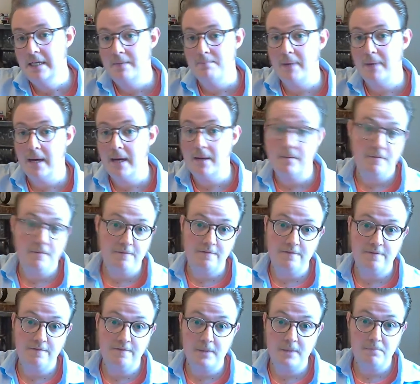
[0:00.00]
by
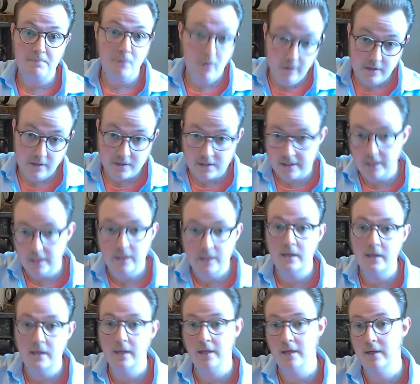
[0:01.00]
Philip Morris
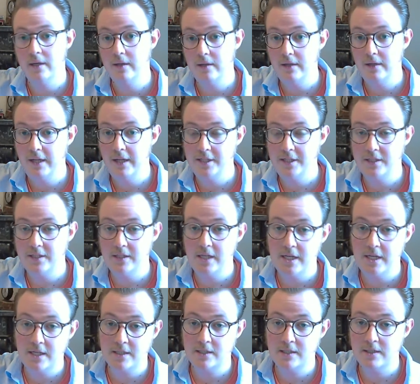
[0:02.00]
in later
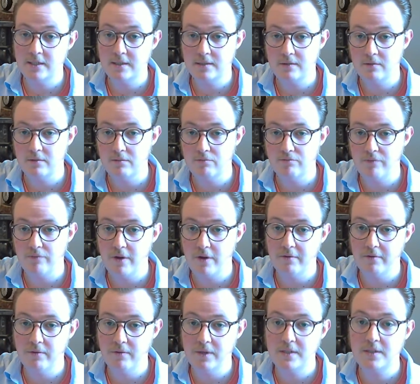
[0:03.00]
years, so
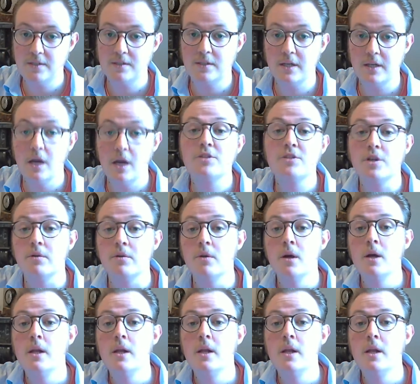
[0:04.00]
very recently. Also,